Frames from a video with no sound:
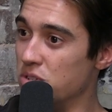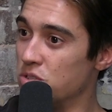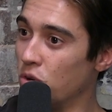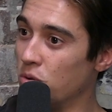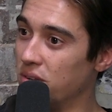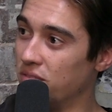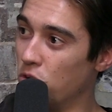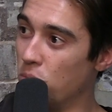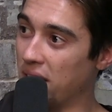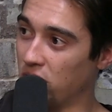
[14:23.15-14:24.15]
we saw him at
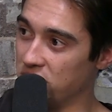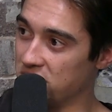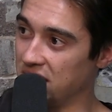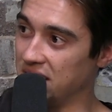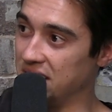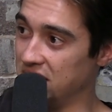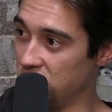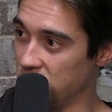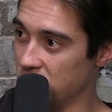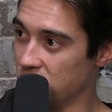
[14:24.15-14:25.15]
fullback, obviously, in the
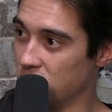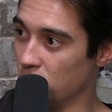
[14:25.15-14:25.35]
Indigenous